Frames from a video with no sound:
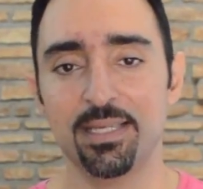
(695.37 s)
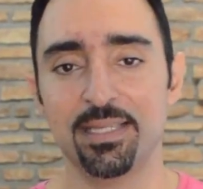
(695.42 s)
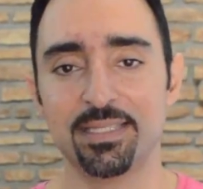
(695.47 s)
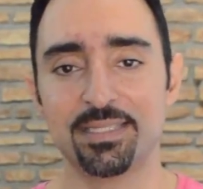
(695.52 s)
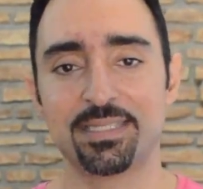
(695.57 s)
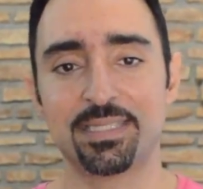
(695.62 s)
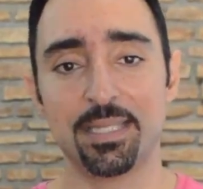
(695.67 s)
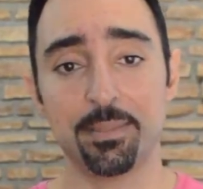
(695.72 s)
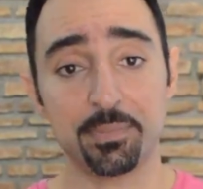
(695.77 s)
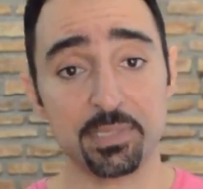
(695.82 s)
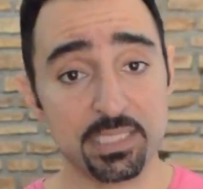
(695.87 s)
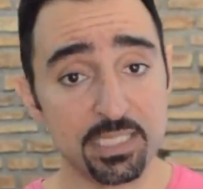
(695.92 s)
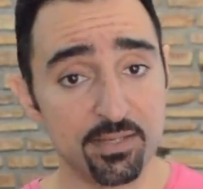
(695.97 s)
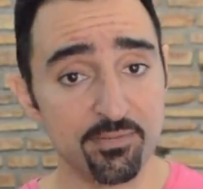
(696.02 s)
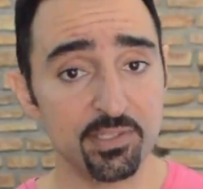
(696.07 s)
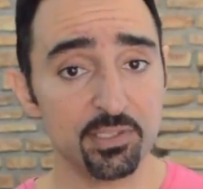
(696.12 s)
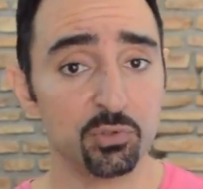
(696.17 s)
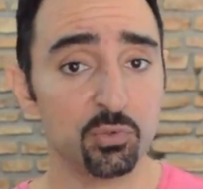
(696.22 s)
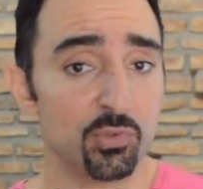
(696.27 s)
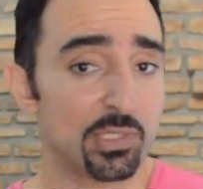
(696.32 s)
In step
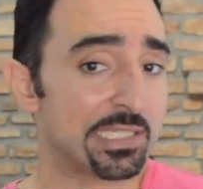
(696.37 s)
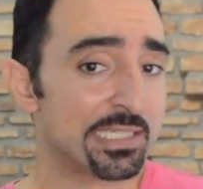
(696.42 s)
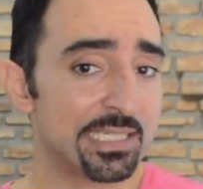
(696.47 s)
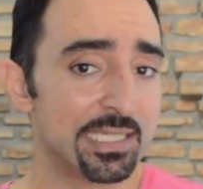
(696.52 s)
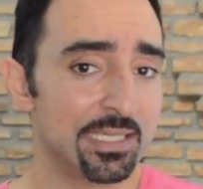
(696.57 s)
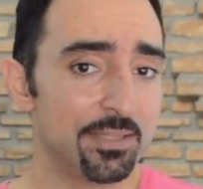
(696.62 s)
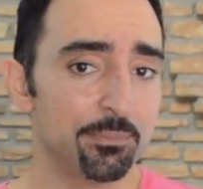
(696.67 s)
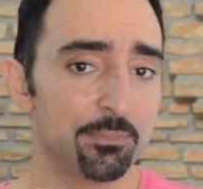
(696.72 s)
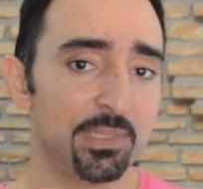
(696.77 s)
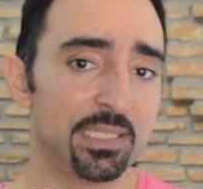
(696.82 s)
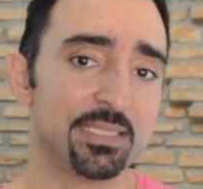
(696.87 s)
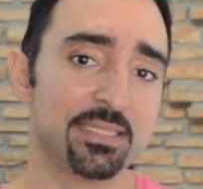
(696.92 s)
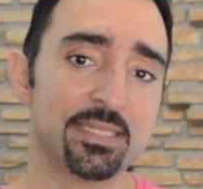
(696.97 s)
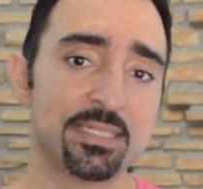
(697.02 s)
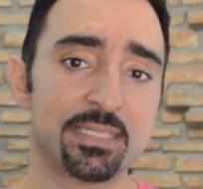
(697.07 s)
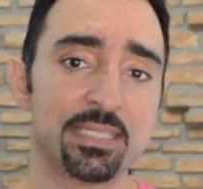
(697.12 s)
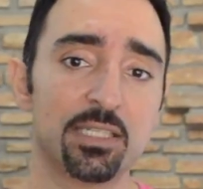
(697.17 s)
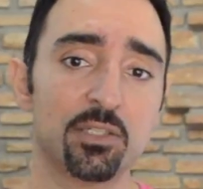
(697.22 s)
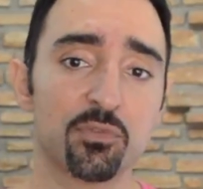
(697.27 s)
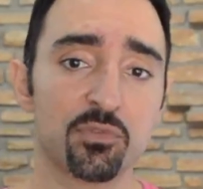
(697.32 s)
7, do the same, but
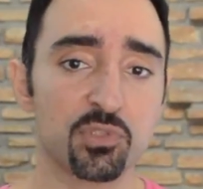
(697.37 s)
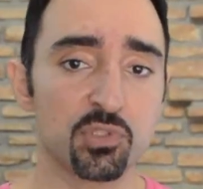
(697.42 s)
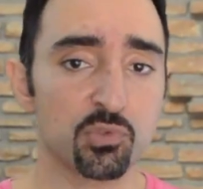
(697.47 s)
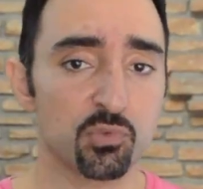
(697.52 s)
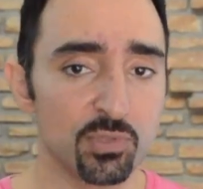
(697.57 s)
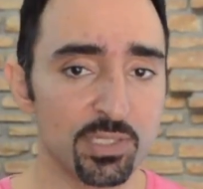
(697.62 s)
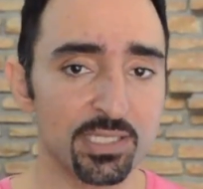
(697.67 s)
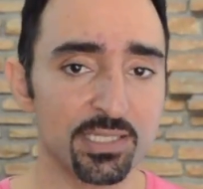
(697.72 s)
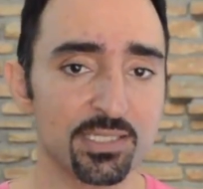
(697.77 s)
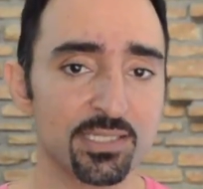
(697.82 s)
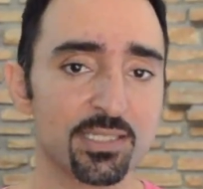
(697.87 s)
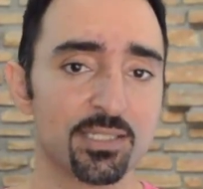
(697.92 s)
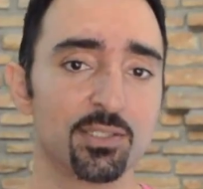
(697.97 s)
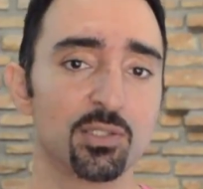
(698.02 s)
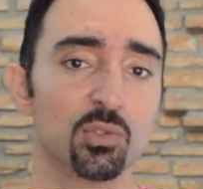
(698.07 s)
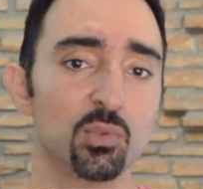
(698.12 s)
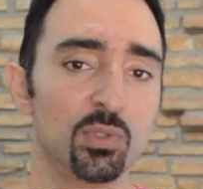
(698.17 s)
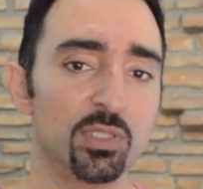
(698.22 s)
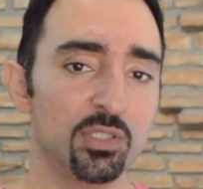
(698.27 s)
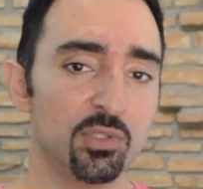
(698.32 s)
instead of strings,
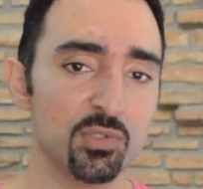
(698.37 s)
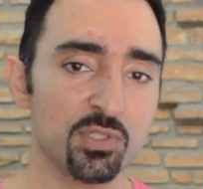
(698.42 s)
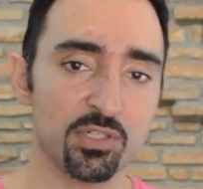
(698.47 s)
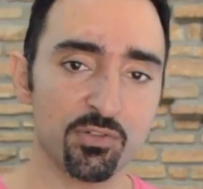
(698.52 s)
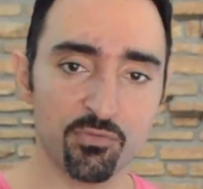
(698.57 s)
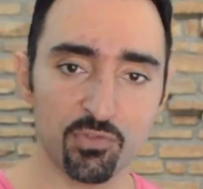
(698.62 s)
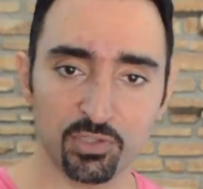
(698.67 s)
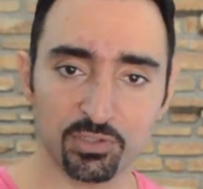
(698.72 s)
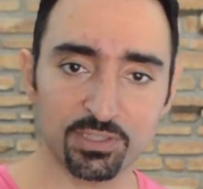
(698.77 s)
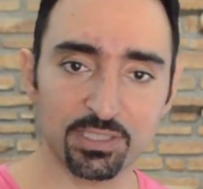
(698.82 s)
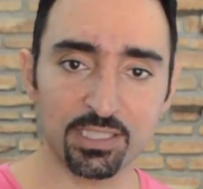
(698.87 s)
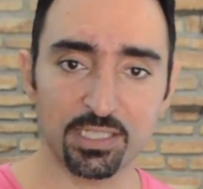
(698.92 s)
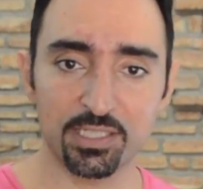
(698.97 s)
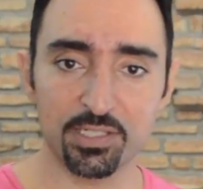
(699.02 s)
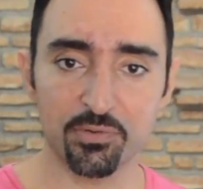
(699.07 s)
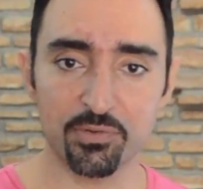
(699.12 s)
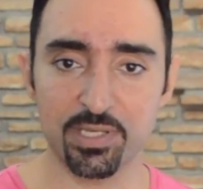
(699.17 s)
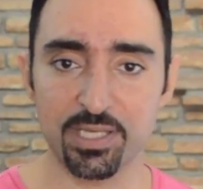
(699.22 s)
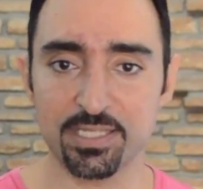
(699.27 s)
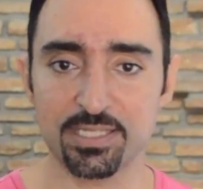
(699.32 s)
do it using vertical
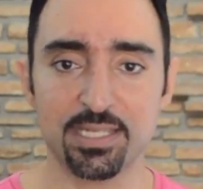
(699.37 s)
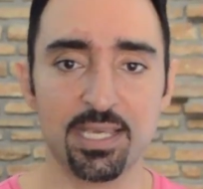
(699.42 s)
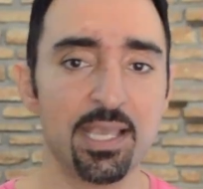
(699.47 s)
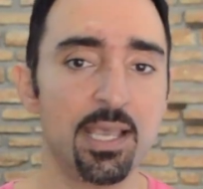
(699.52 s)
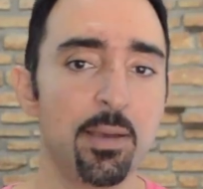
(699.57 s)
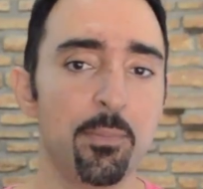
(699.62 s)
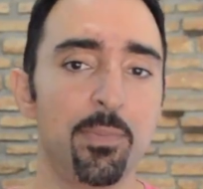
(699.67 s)
areas.